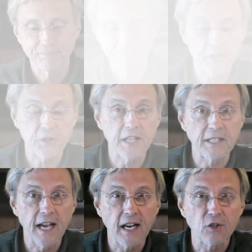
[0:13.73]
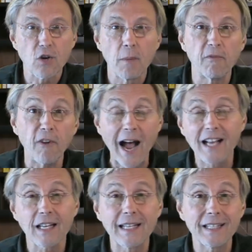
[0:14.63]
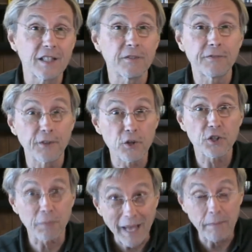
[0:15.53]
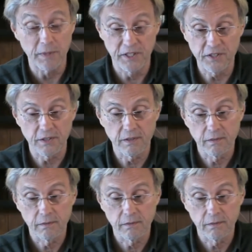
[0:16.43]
Yesterday, Donald Trump violated the First Amendment.